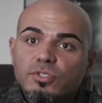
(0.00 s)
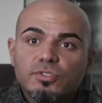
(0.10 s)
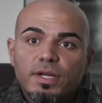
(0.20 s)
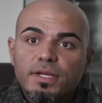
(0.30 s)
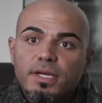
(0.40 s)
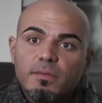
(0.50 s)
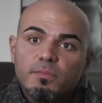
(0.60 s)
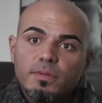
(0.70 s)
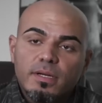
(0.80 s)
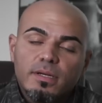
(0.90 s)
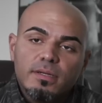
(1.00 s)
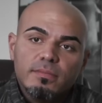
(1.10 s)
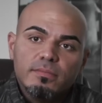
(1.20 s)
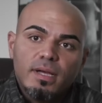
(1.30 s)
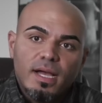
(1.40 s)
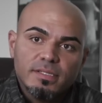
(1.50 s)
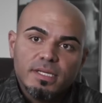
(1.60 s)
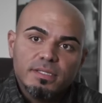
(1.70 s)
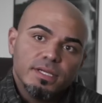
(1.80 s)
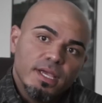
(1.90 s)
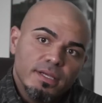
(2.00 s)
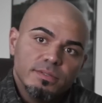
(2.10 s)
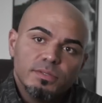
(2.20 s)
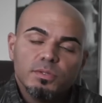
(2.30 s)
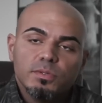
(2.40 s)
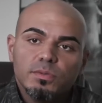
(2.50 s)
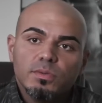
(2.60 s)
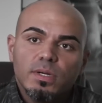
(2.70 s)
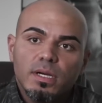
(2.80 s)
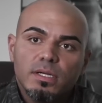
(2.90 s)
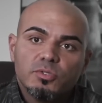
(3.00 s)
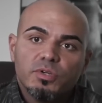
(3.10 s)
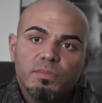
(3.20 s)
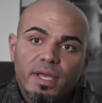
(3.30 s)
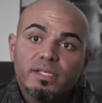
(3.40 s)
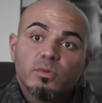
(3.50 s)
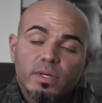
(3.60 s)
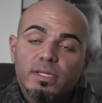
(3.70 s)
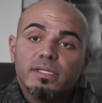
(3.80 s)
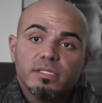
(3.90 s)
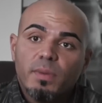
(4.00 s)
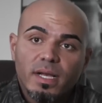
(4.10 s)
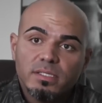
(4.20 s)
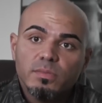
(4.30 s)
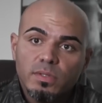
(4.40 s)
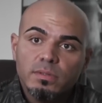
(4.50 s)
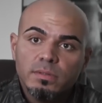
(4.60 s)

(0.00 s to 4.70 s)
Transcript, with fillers: just trying to help uh, Hassan get into uh, treatment as quickly as possible.